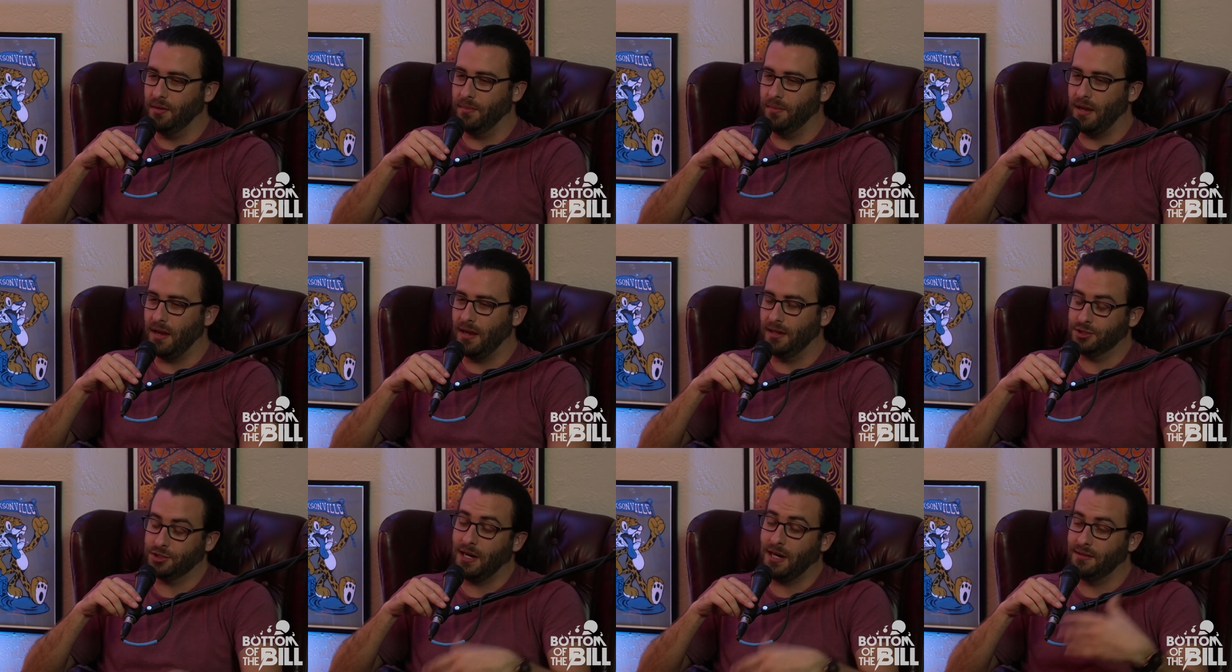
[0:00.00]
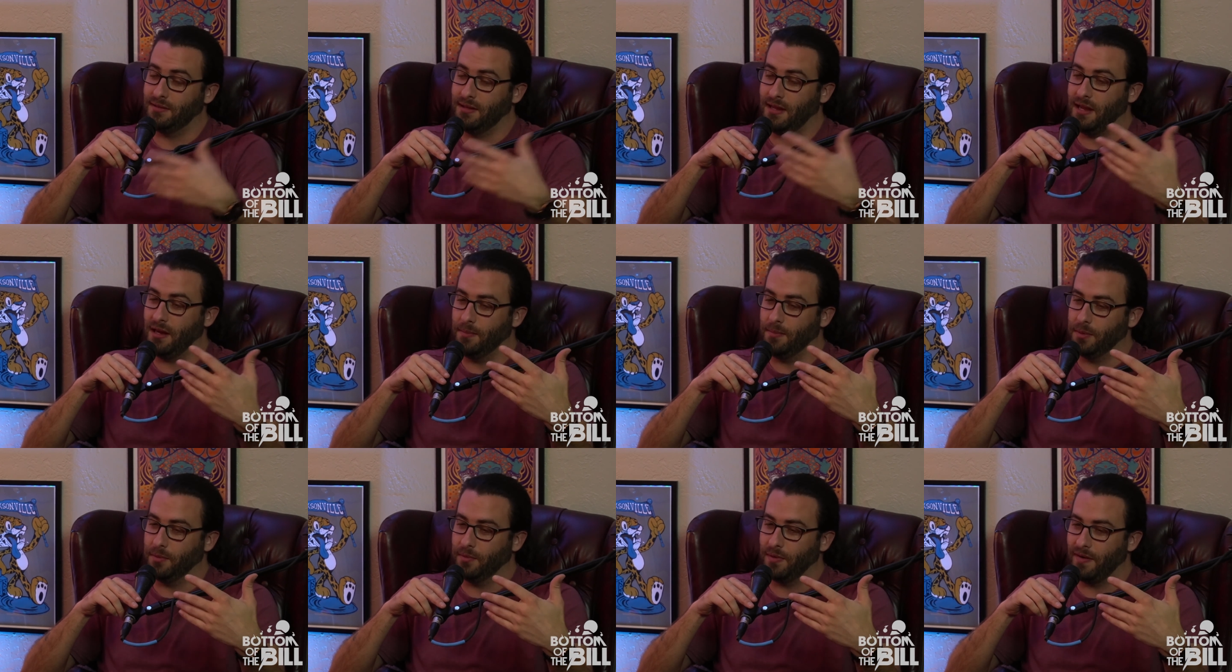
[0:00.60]
I try not to hate
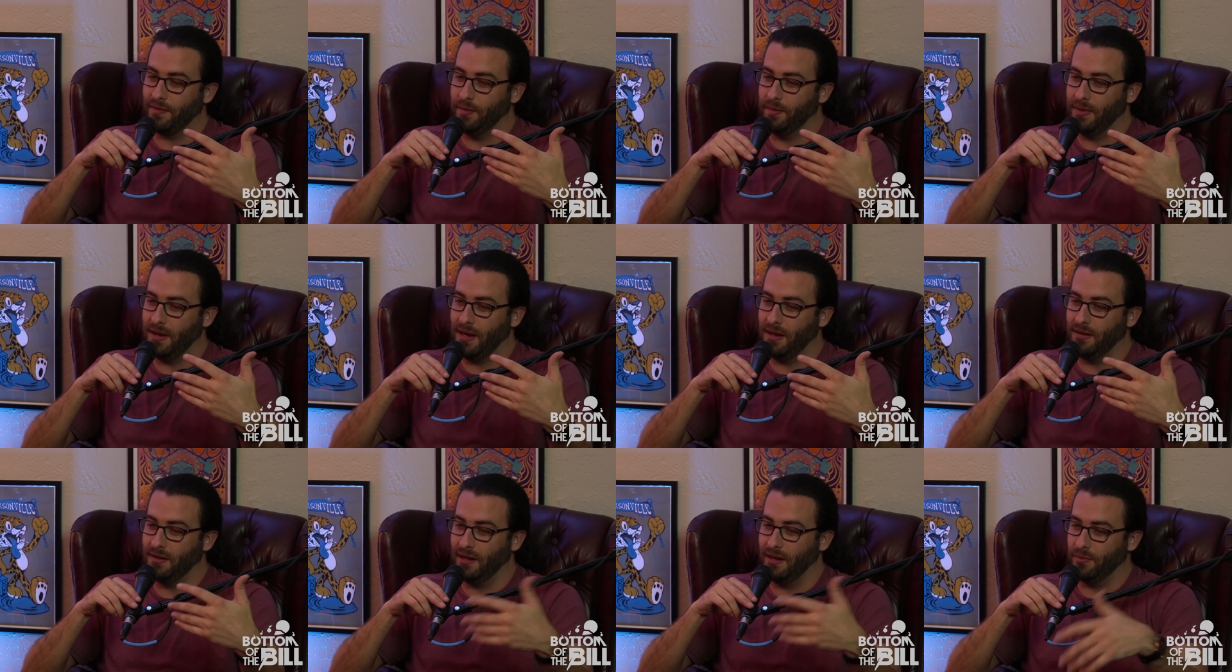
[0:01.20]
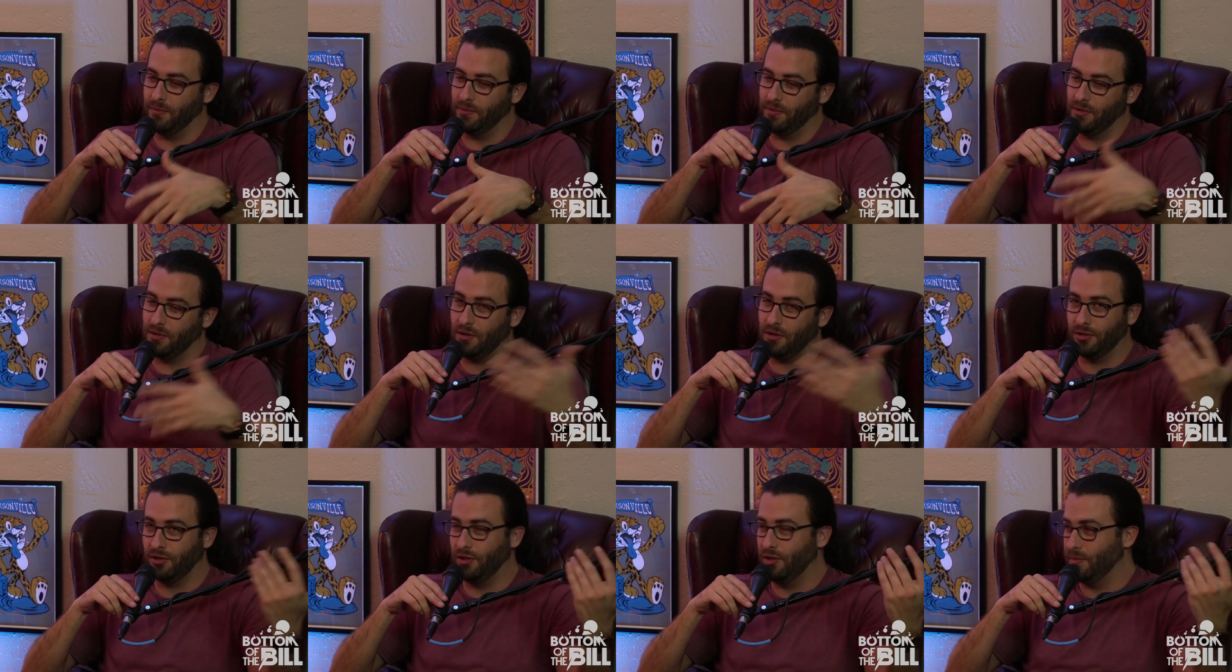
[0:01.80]
on people for having a bad night. We're
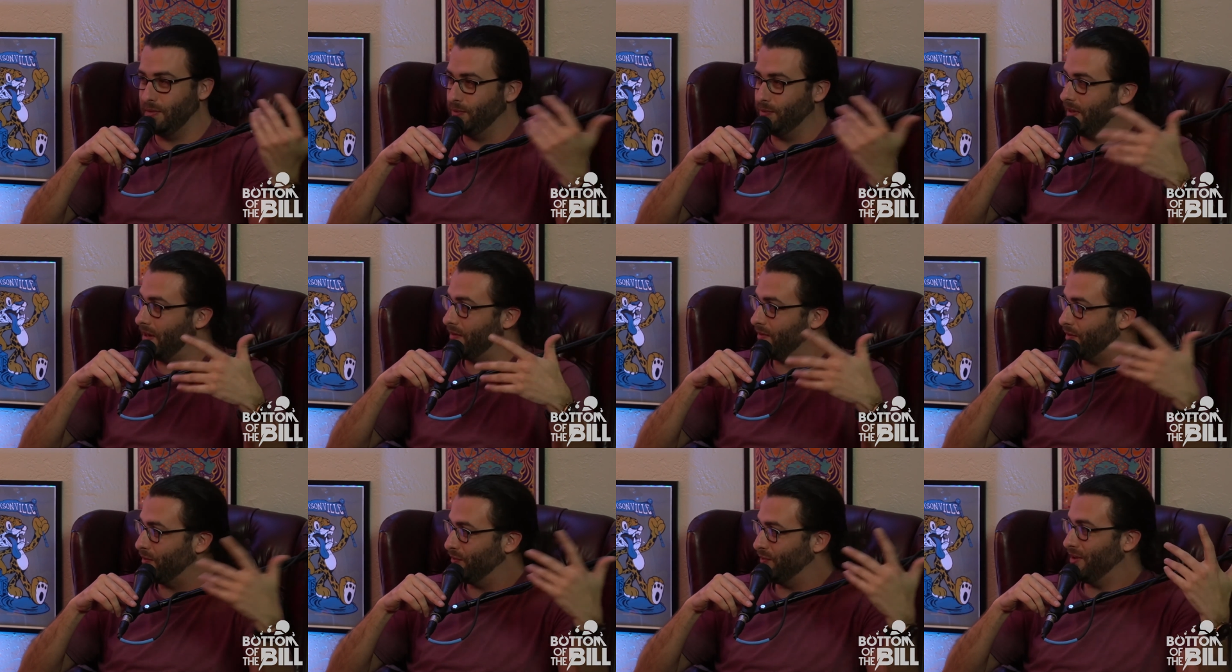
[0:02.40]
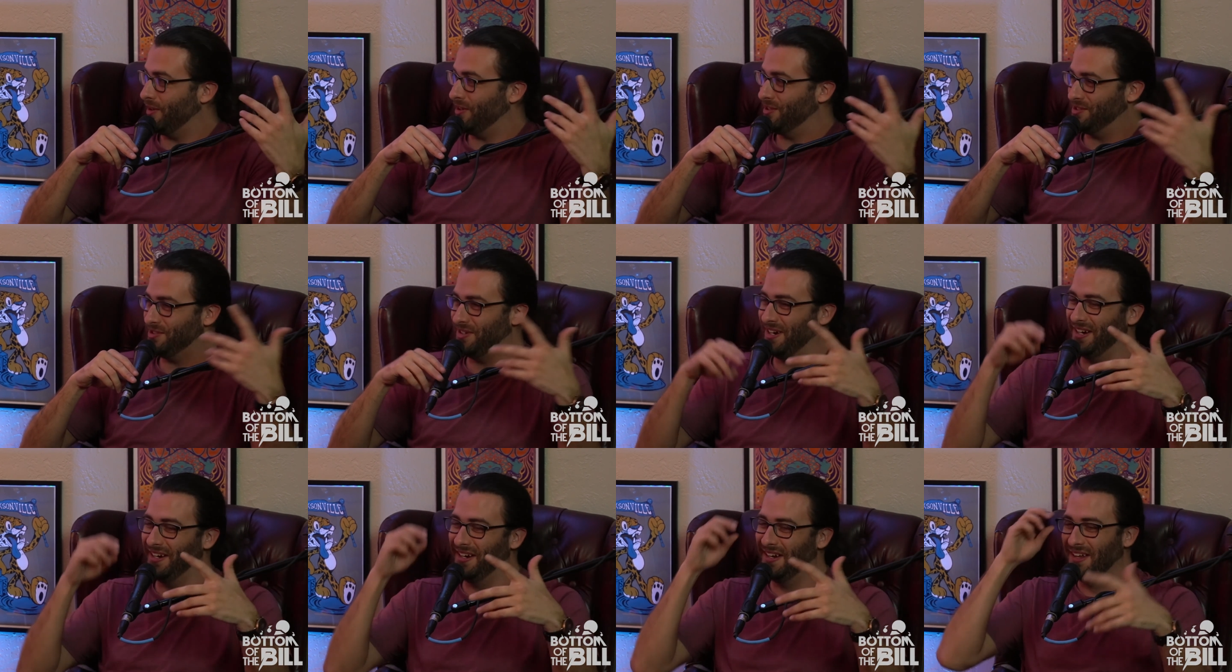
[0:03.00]
all human. We have our flaws,
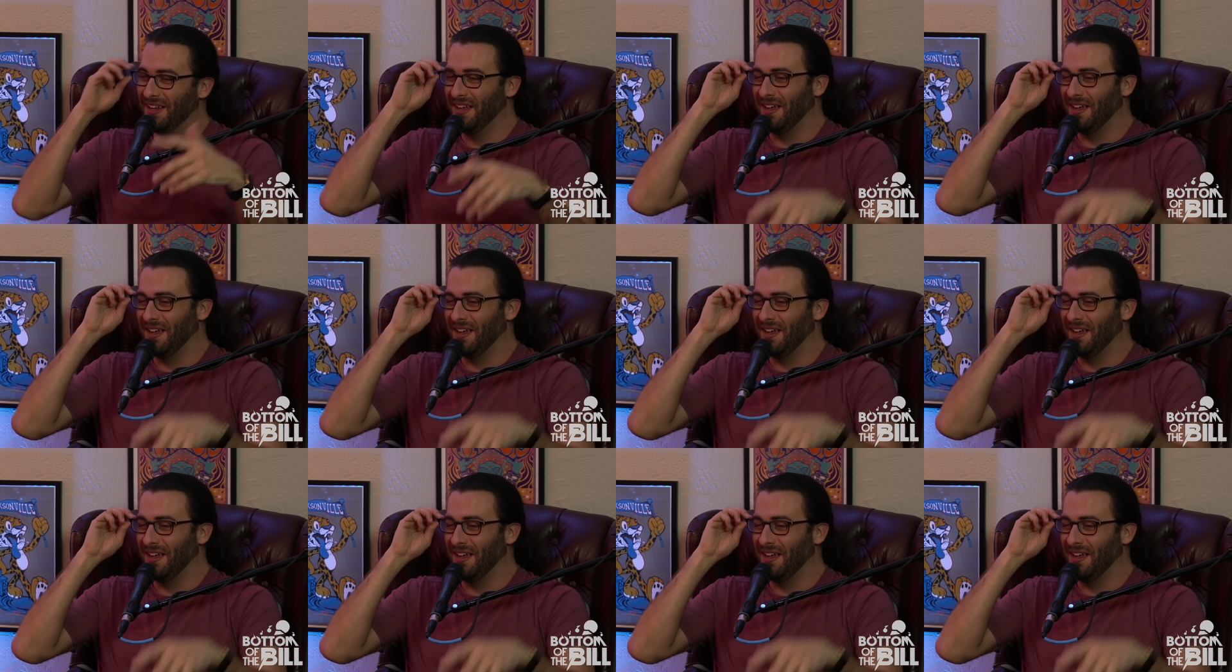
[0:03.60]
right?